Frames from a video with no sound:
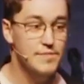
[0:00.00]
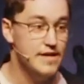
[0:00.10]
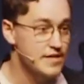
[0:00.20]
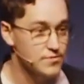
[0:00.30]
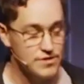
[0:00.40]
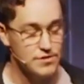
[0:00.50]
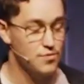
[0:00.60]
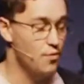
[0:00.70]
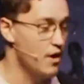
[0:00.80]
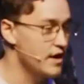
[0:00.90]
days we're just
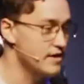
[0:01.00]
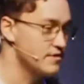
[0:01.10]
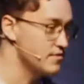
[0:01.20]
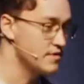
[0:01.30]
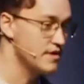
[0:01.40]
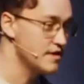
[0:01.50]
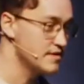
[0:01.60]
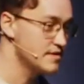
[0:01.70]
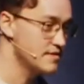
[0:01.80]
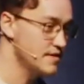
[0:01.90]
walking through things.
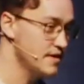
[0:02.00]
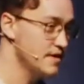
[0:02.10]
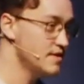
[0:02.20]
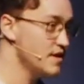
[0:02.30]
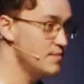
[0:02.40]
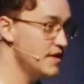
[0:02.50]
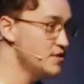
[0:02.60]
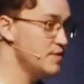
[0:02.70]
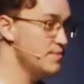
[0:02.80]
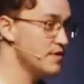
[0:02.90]
Some days,
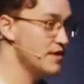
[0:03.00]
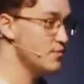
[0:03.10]
people that